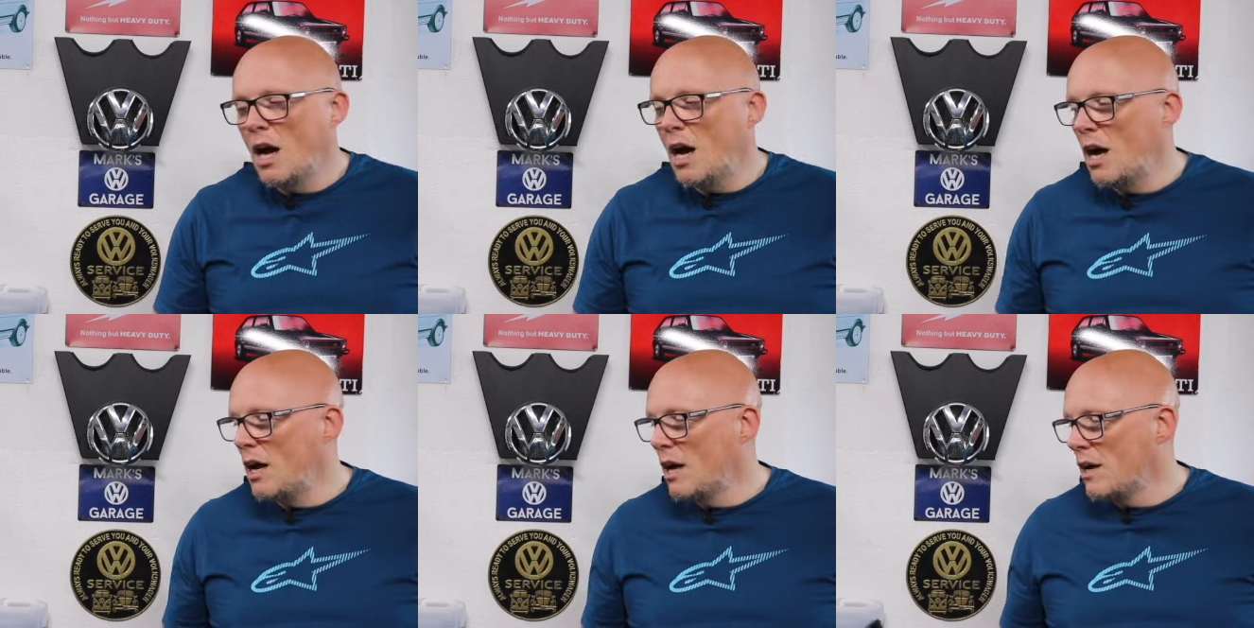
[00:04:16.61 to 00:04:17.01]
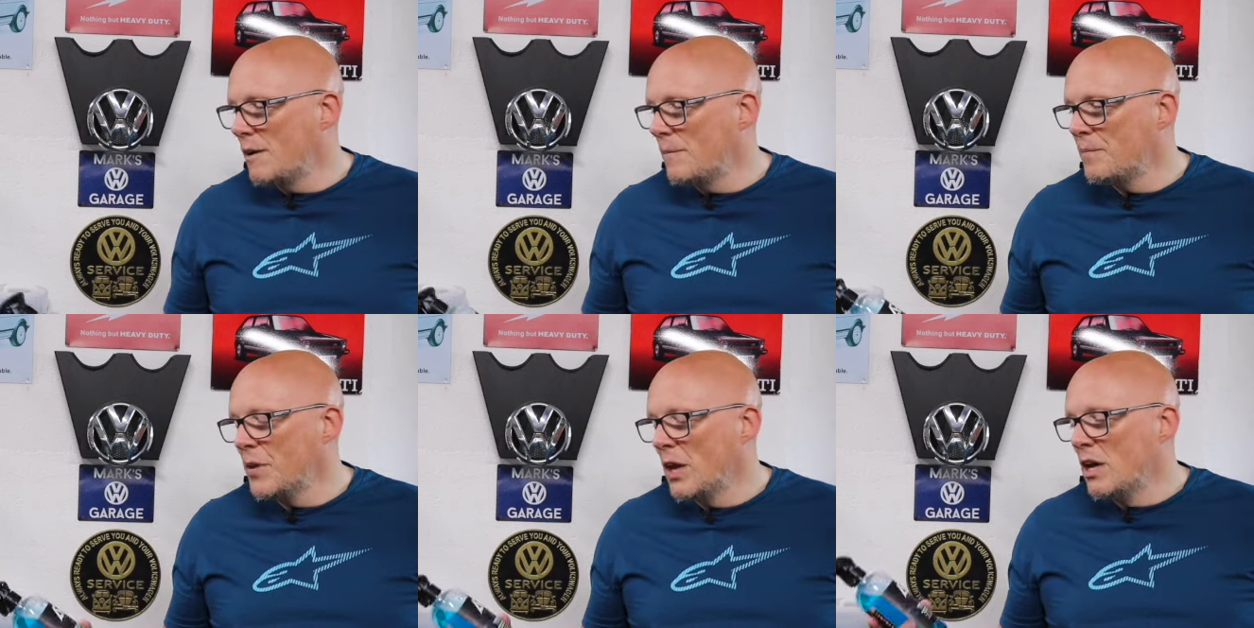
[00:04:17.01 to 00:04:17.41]

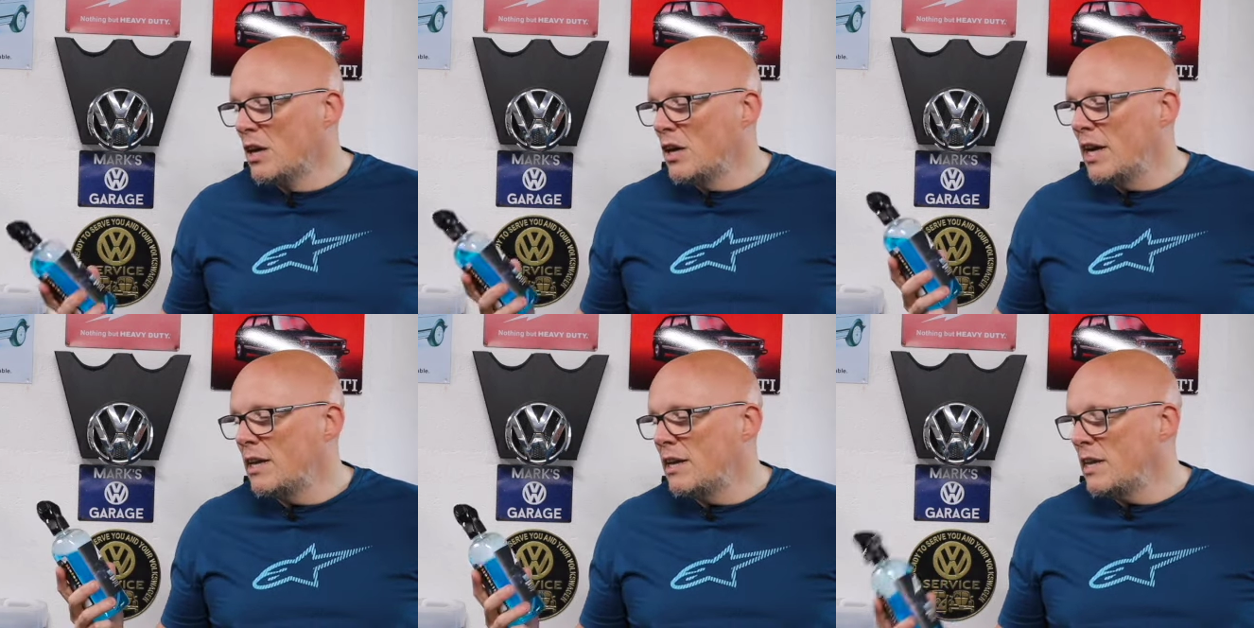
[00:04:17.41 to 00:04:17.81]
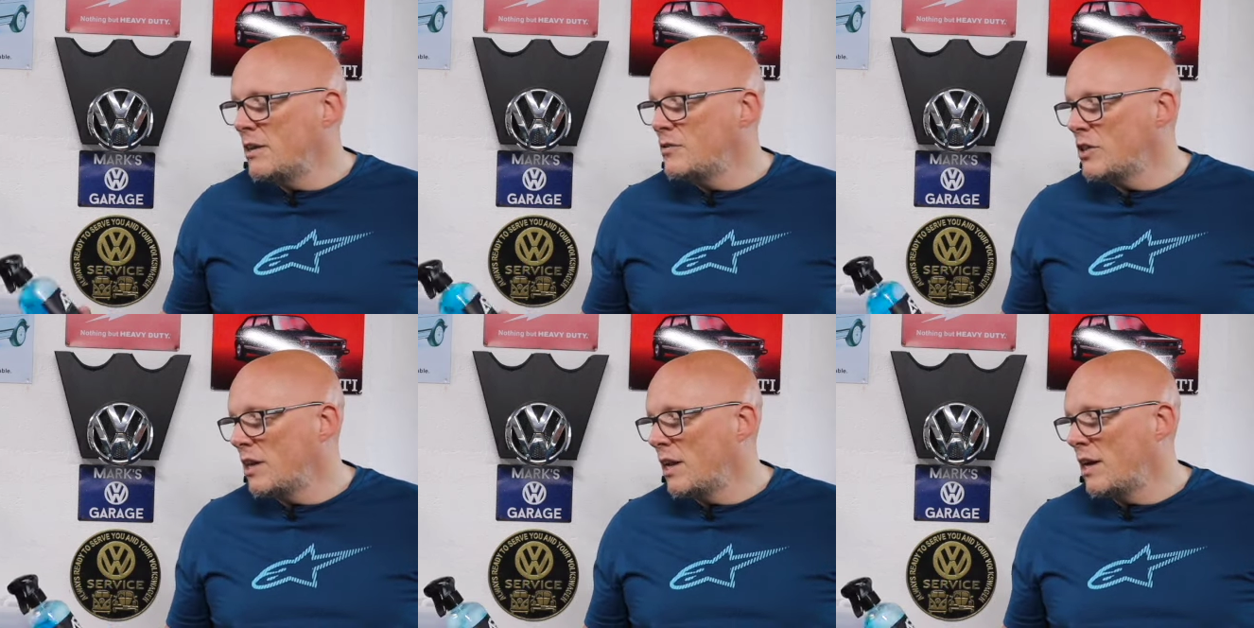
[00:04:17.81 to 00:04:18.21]
It
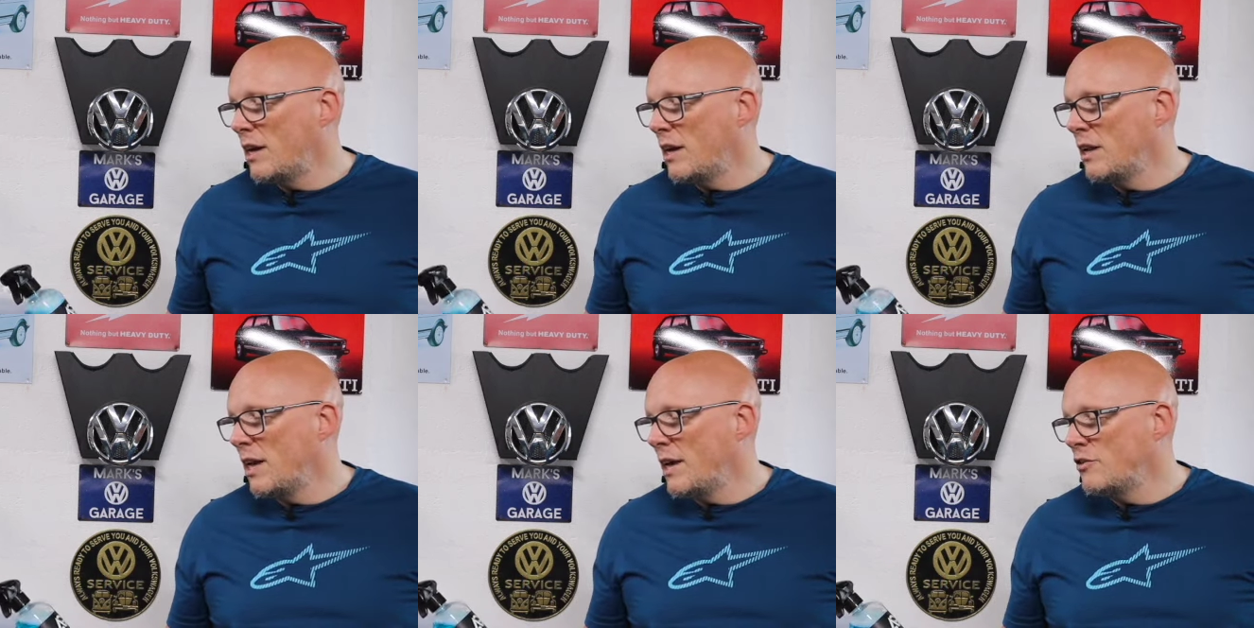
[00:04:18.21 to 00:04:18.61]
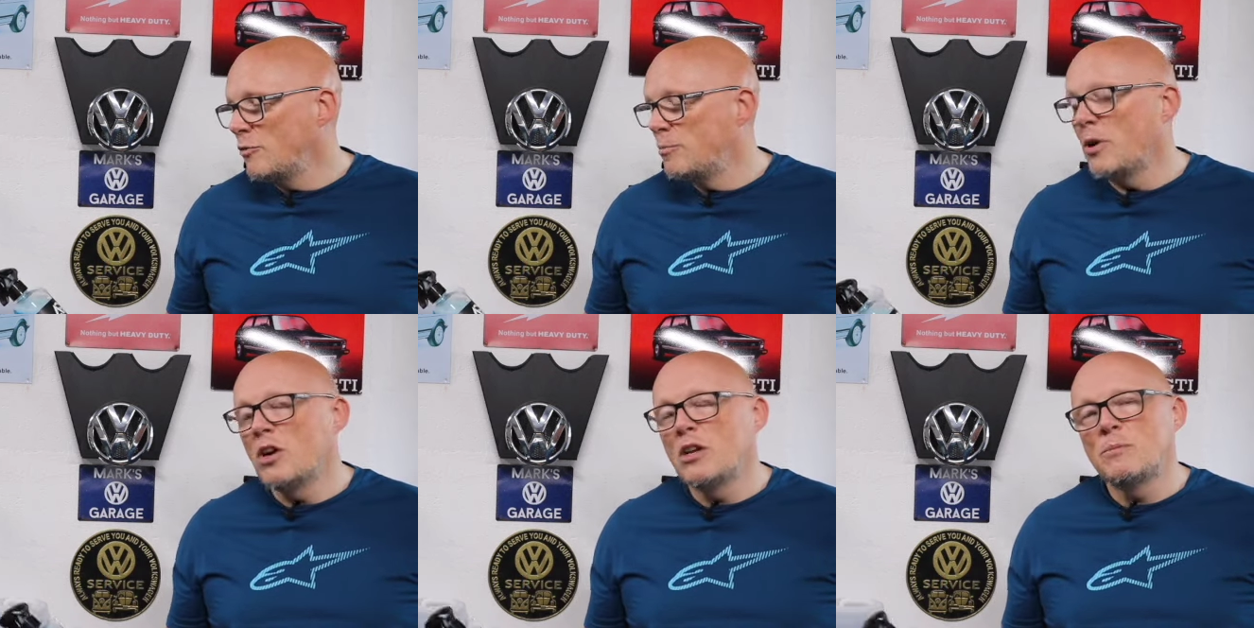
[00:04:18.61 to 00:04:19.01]
leaves a layer of
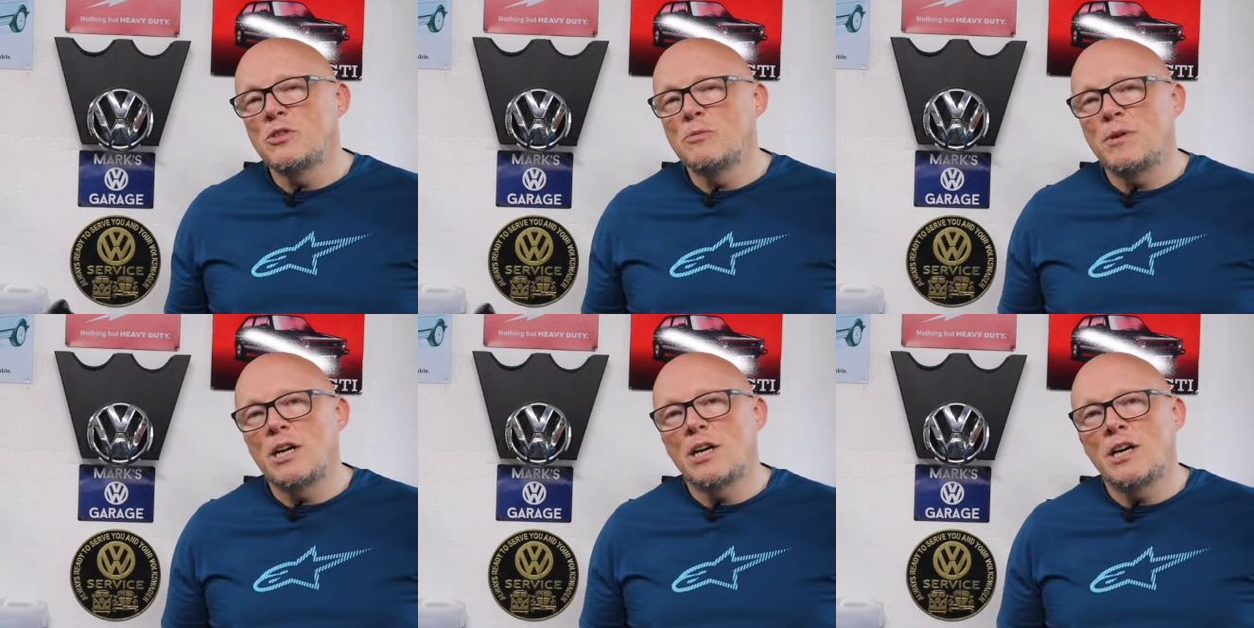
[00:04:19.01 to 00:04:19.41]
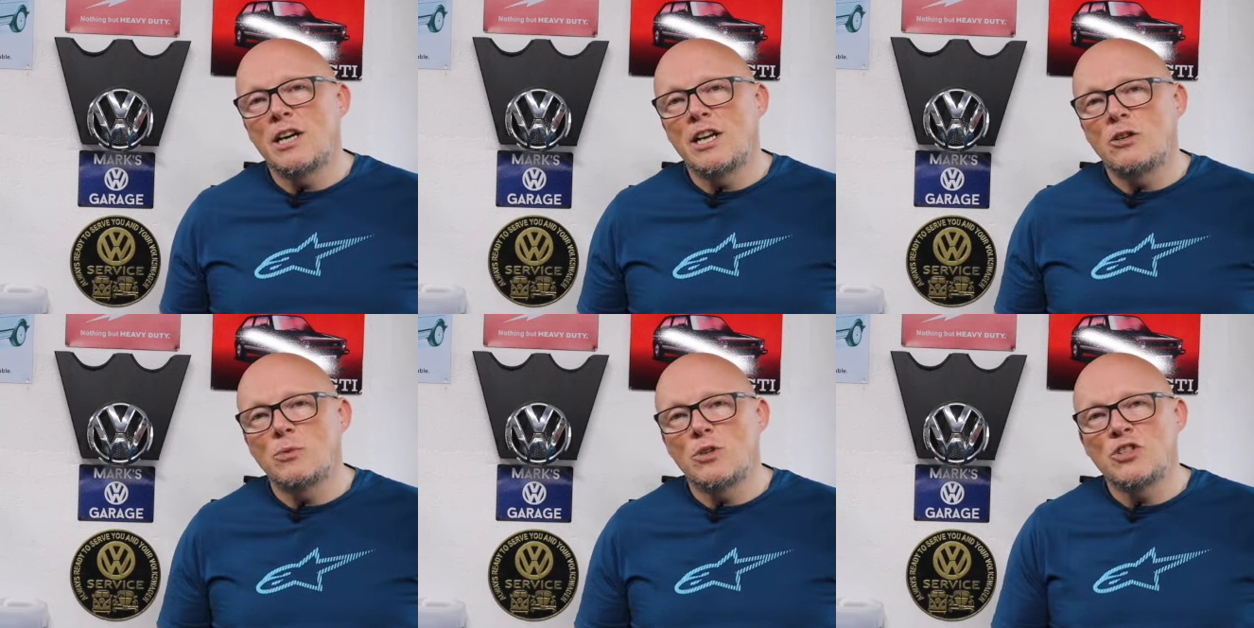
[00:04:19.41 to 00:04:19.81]
polymers
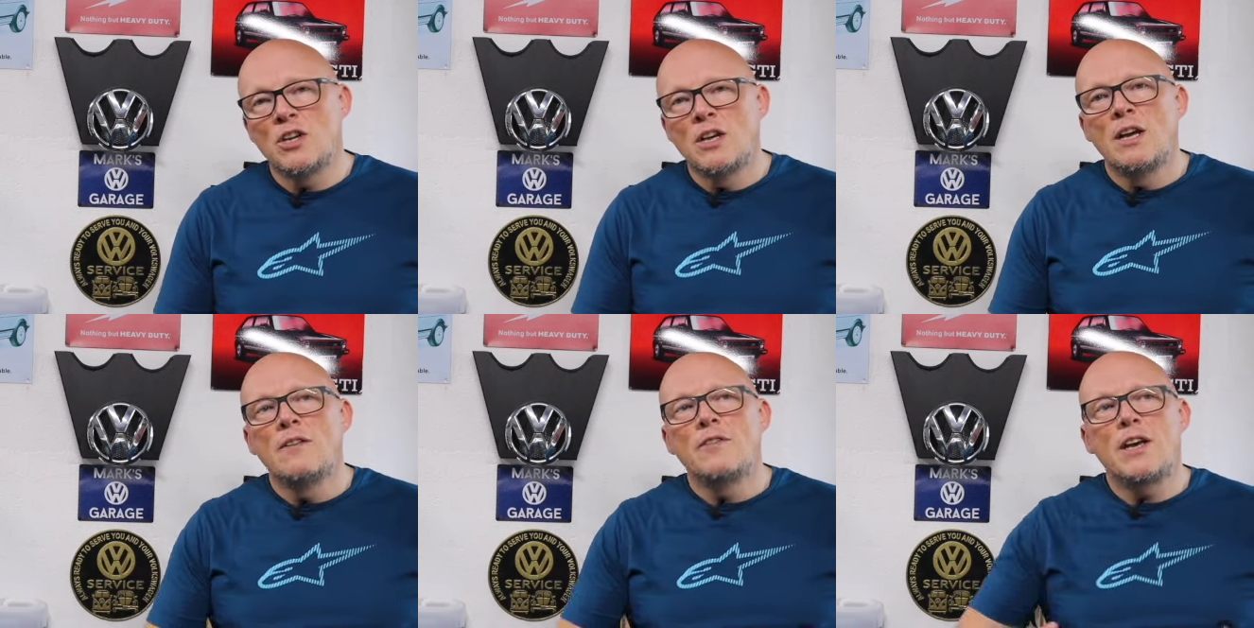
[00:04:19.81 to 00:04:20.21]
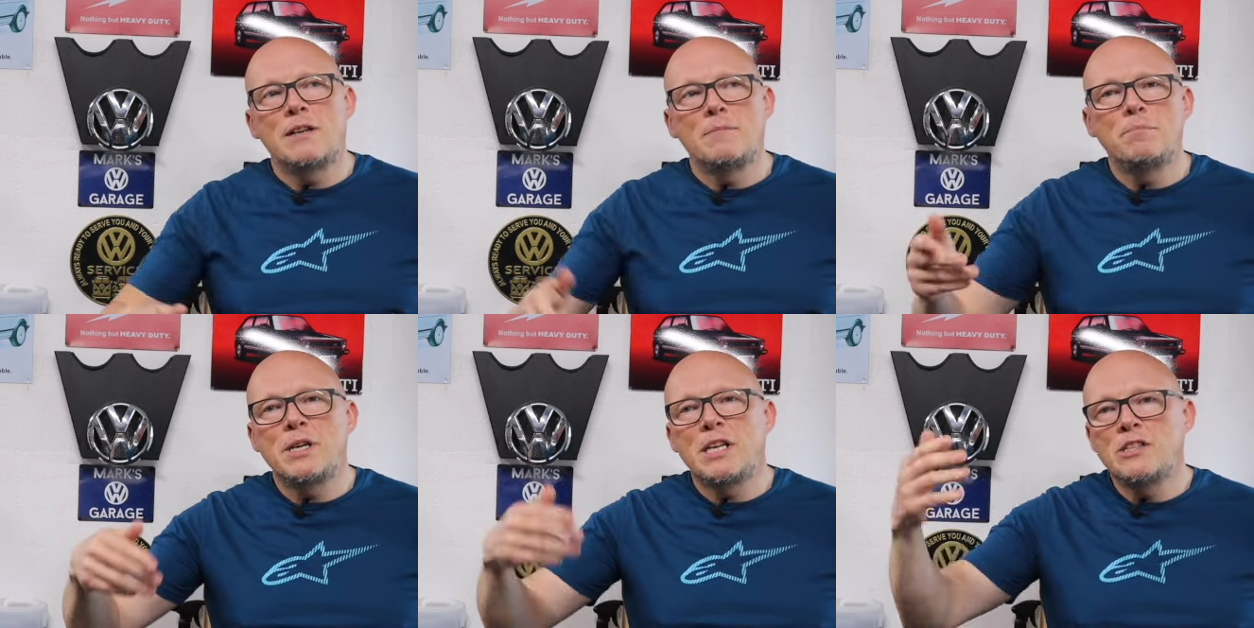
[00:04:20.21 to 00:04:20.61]
behind, which
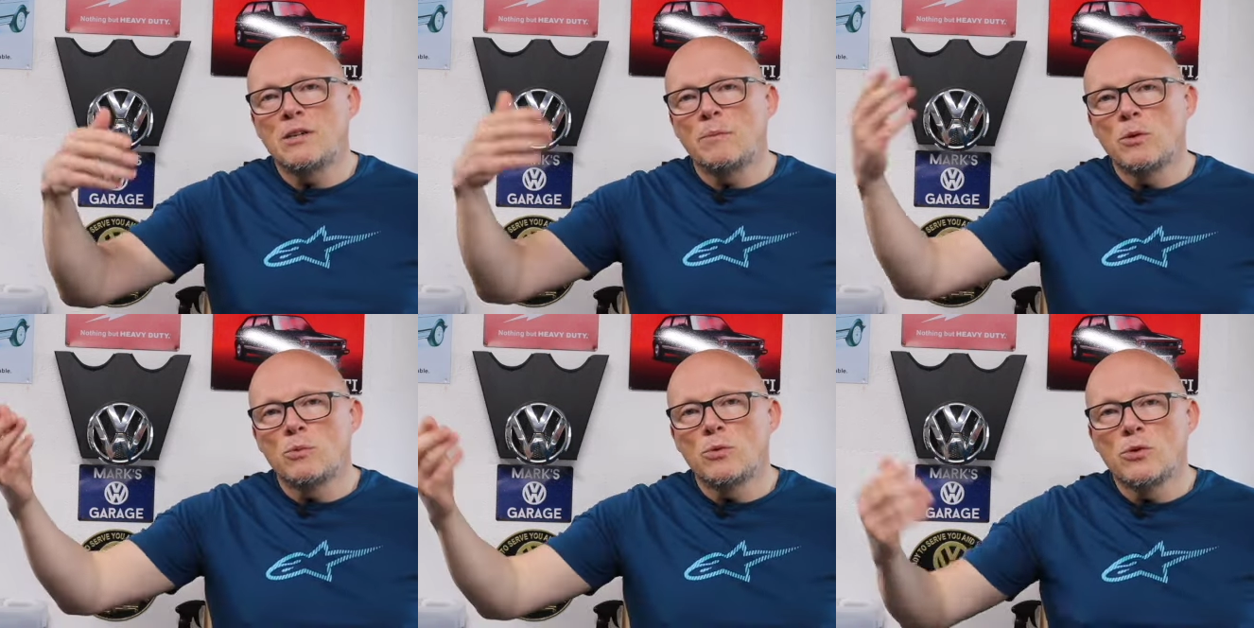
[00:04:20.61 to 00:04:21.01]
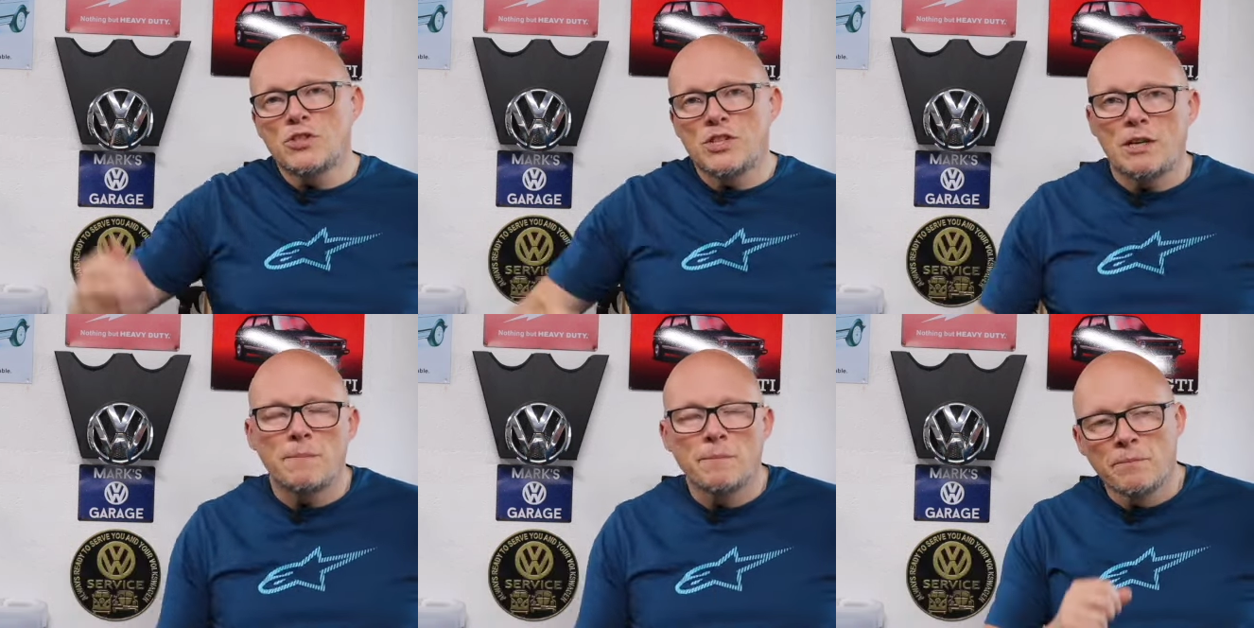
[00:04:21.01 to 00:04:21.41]
then beads up the
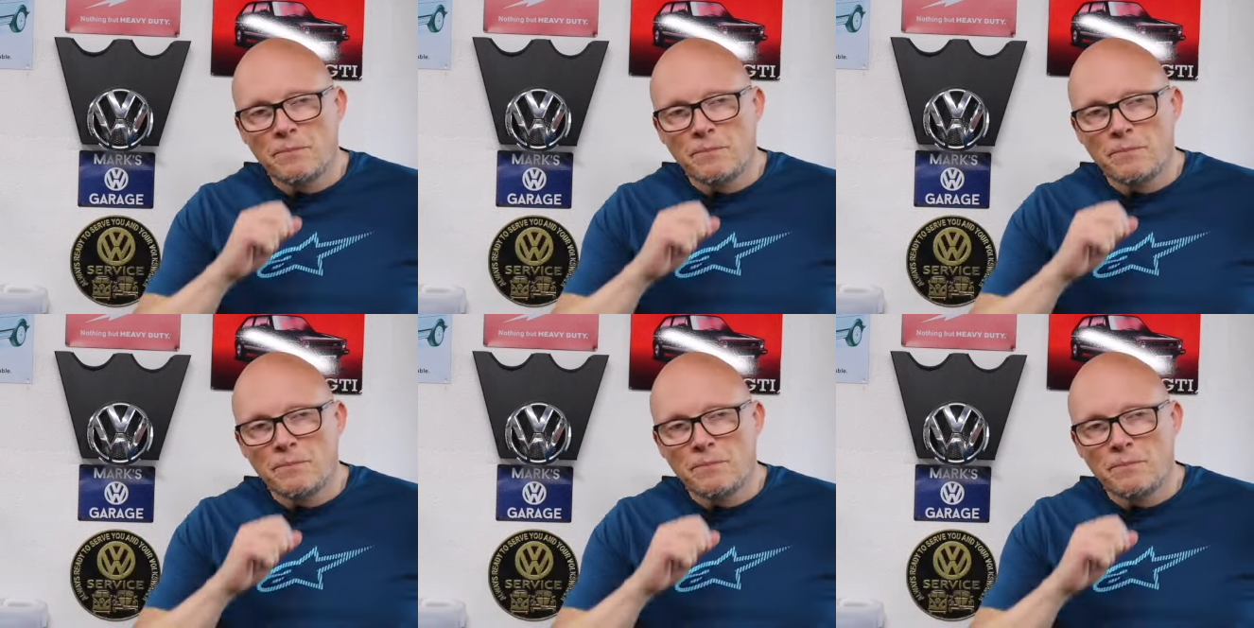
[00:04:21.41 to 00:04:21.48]
water.